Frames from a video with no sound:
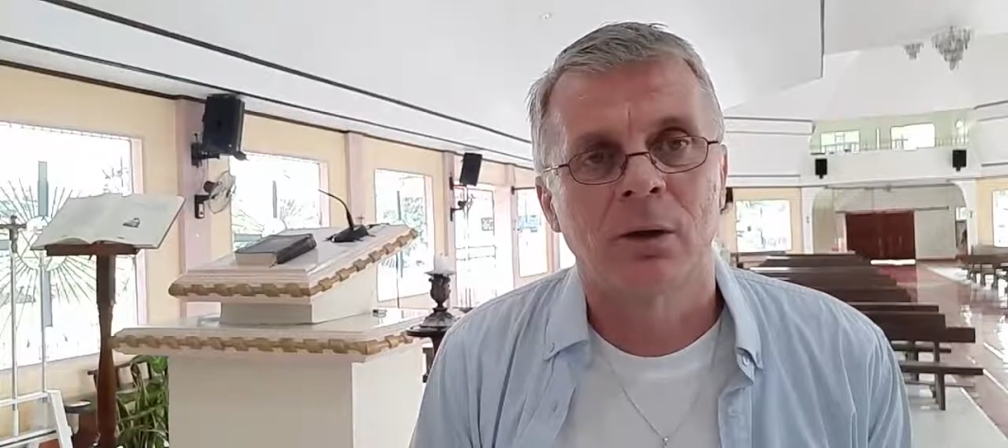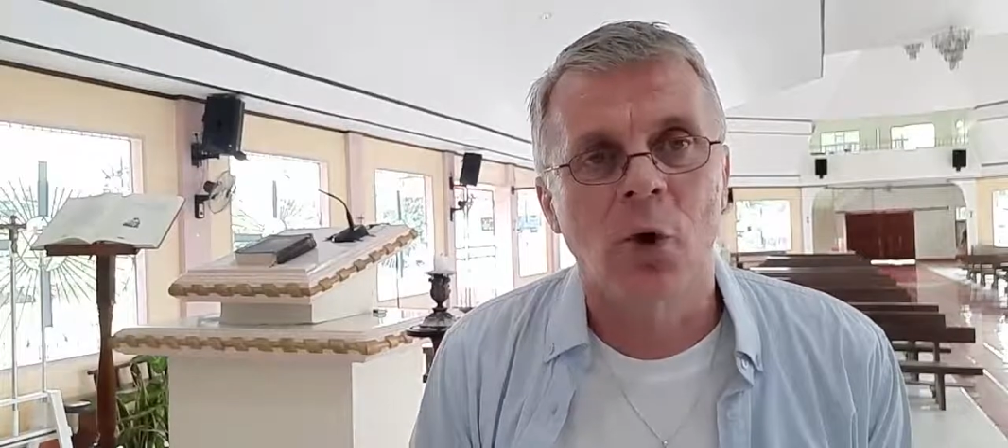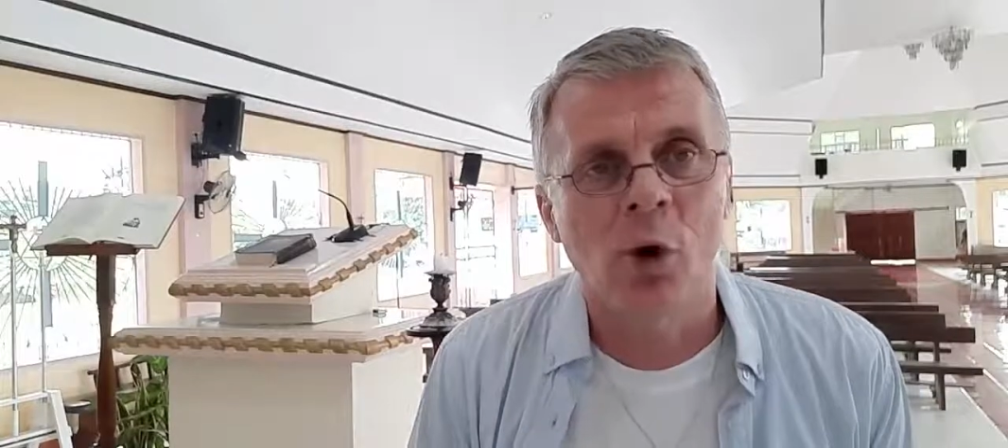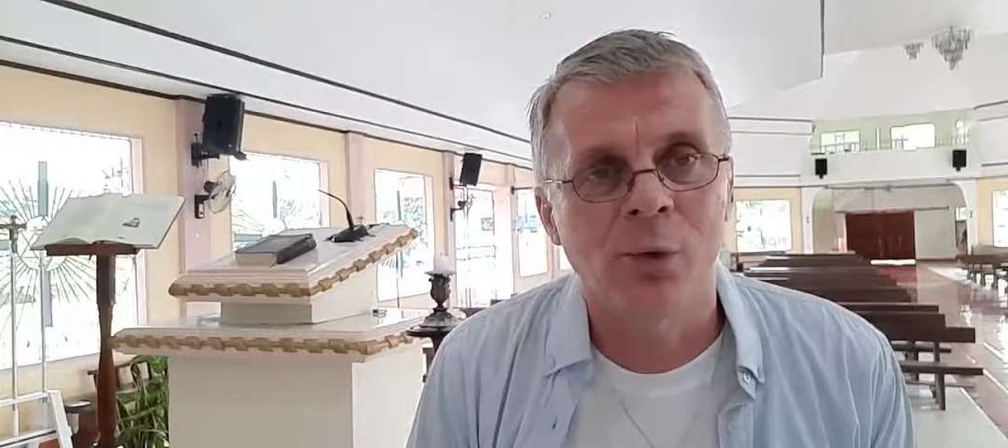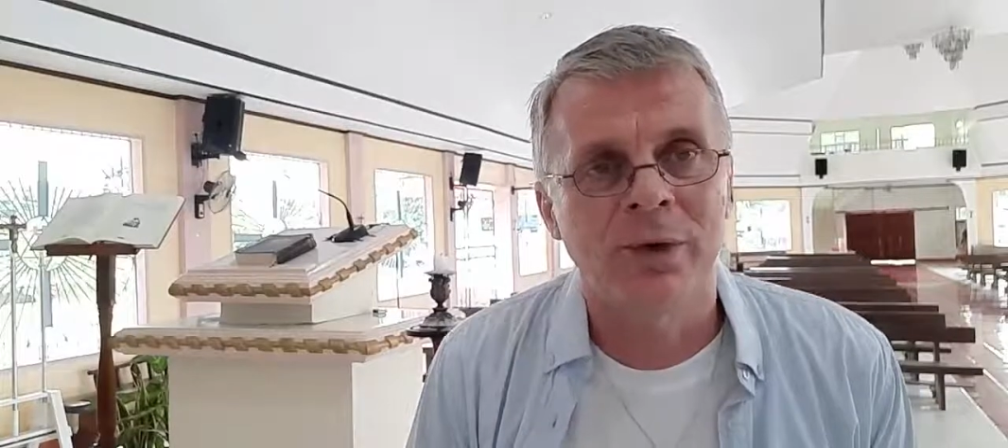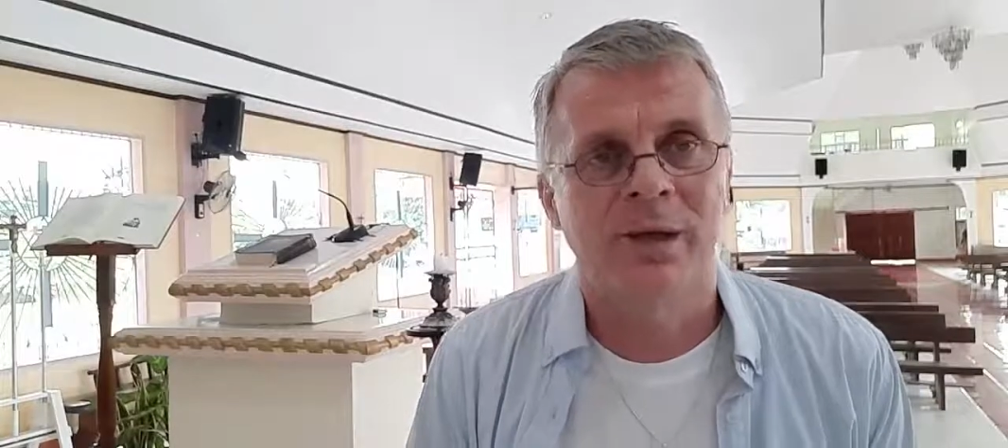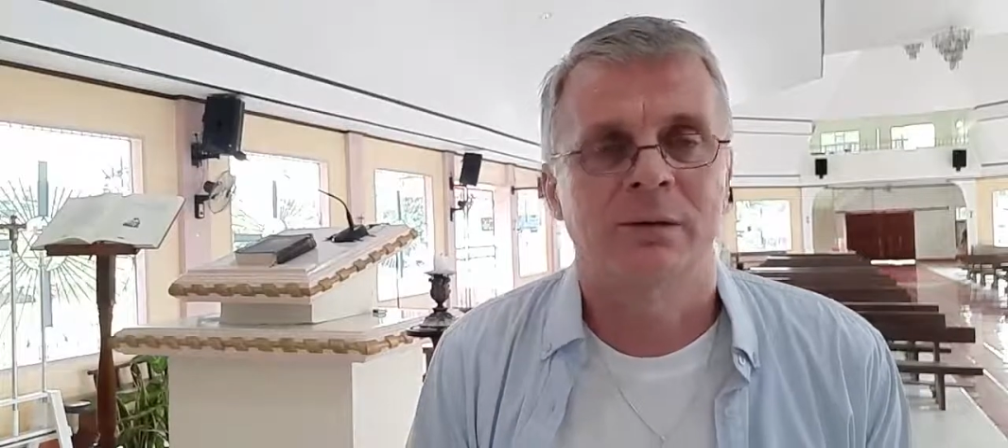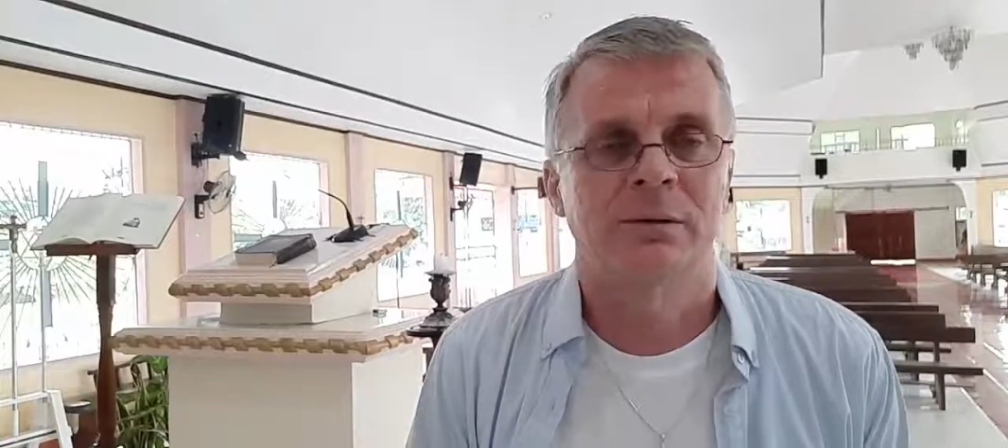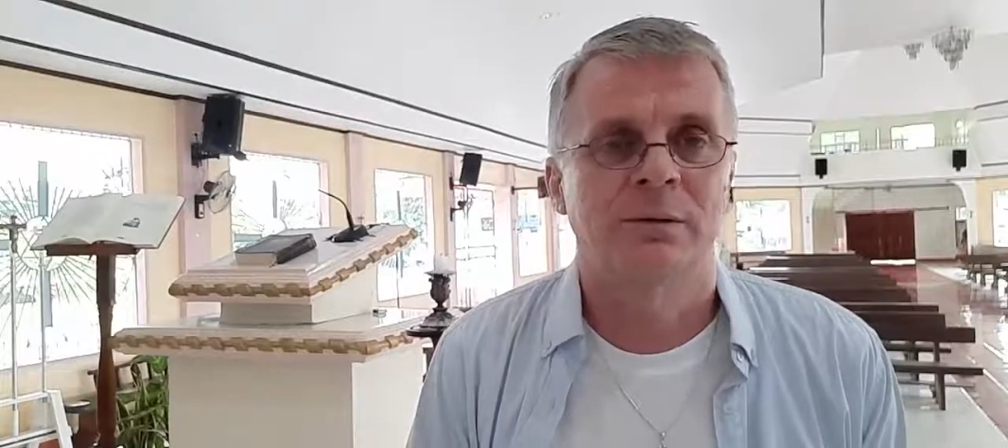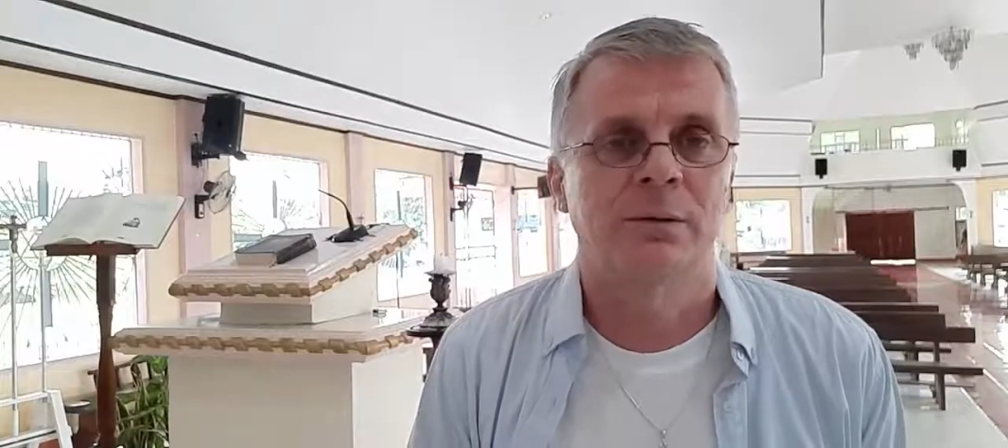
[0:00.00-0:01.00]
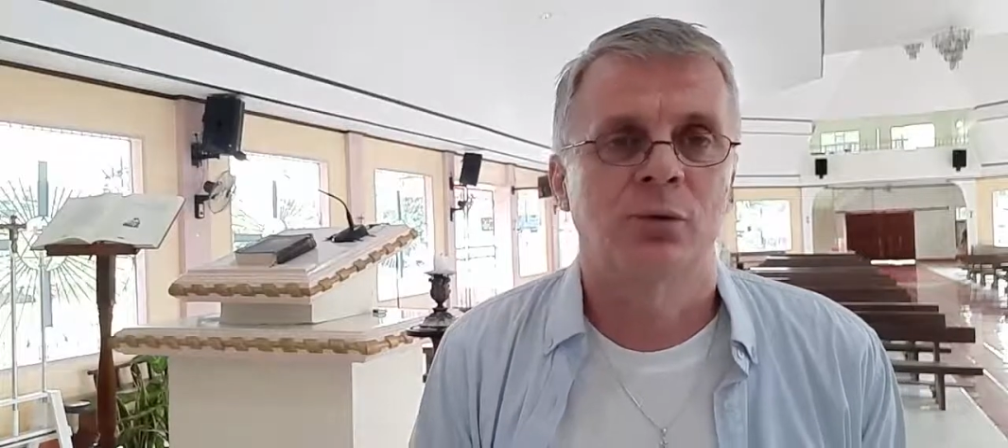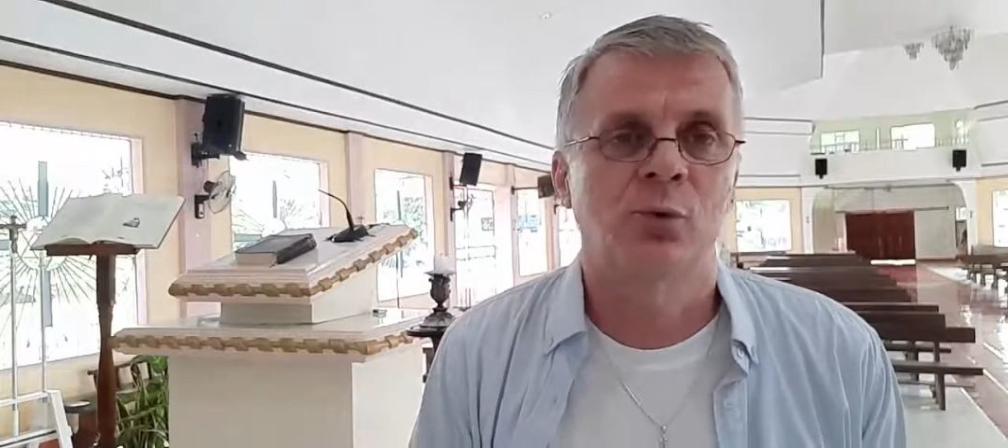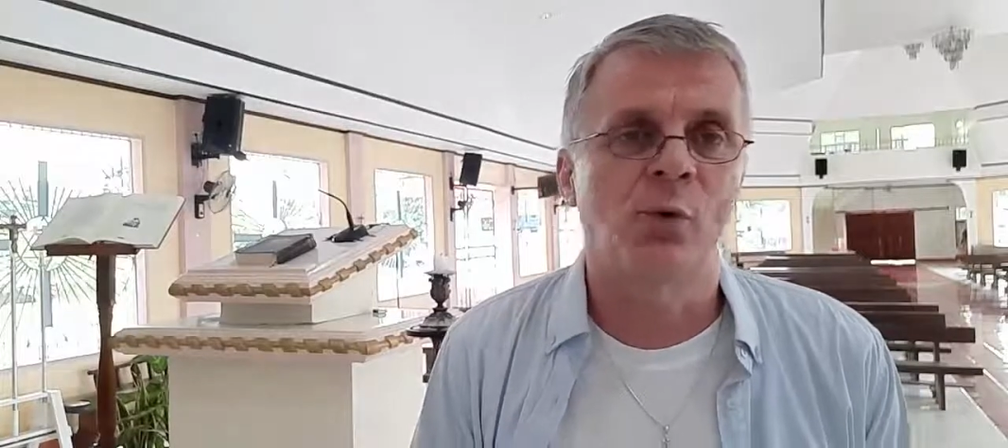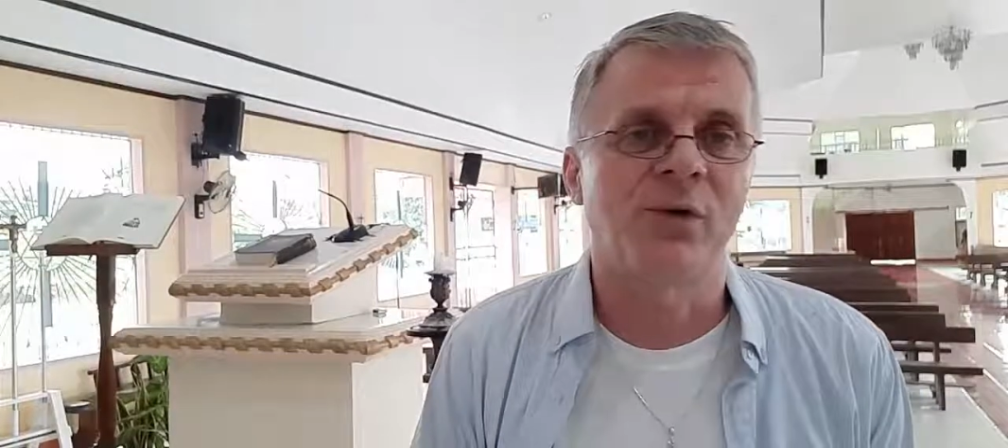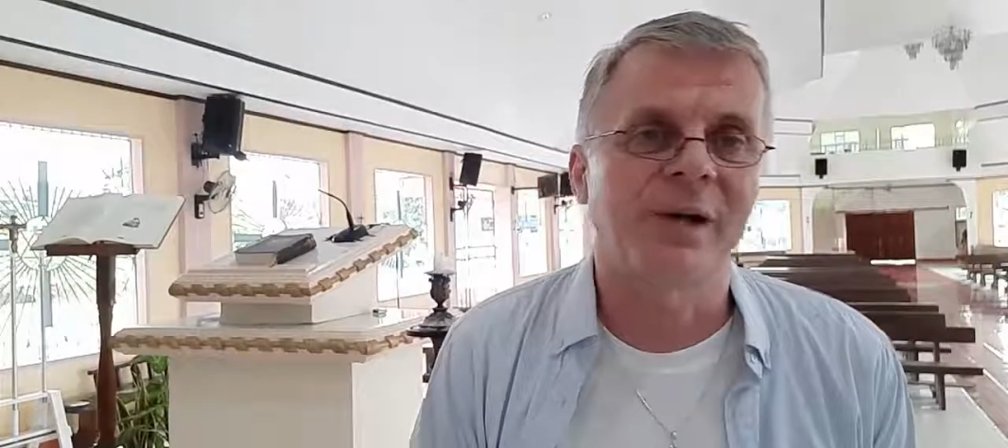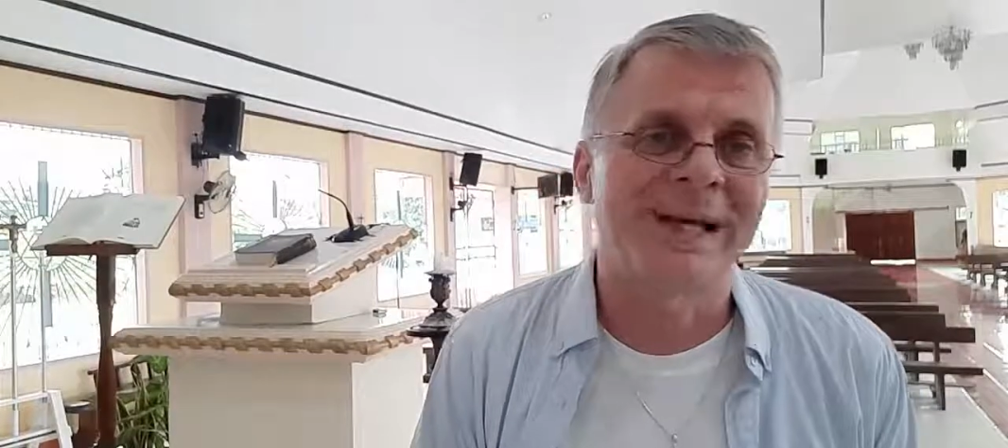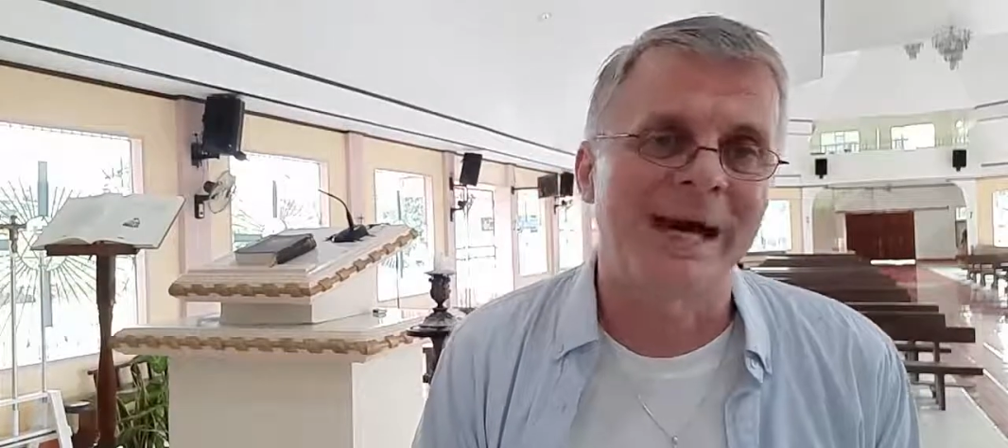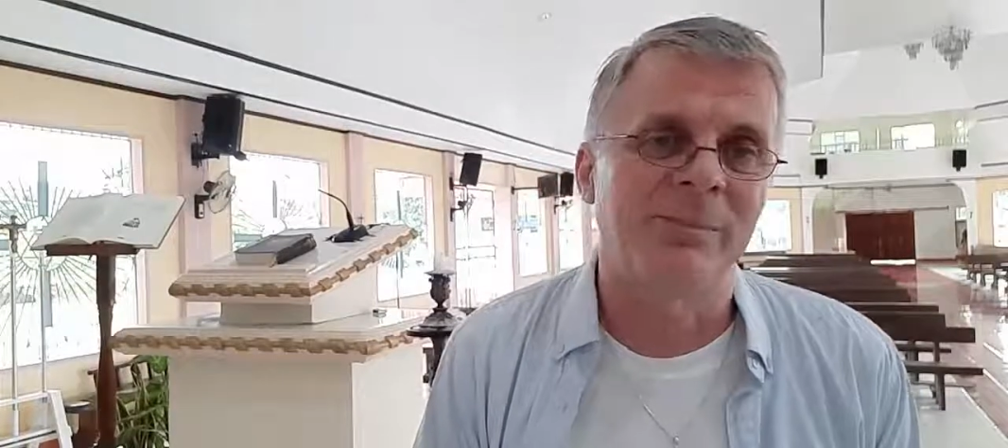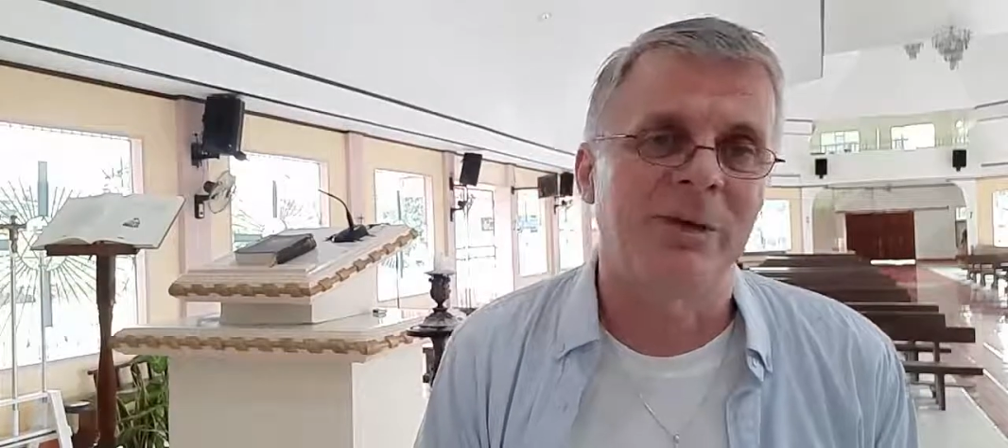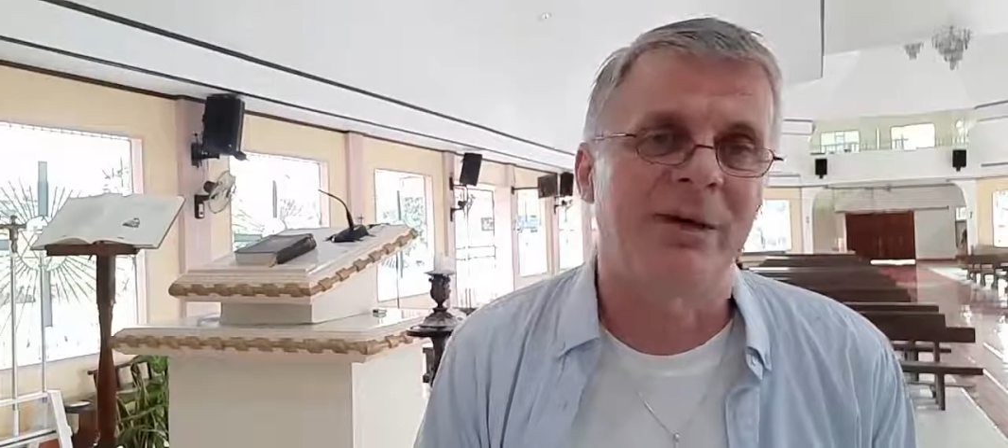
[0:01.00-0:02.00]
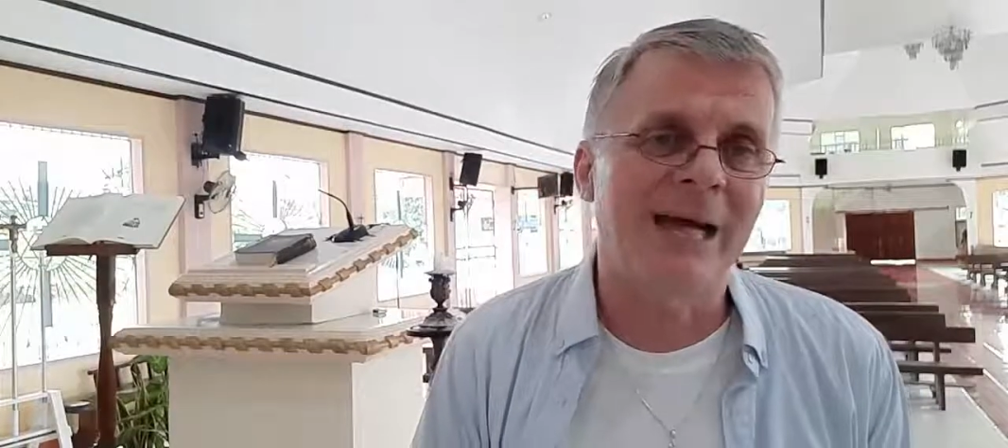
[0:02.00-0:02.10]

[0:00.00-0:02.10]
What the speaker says: conquer, to overcome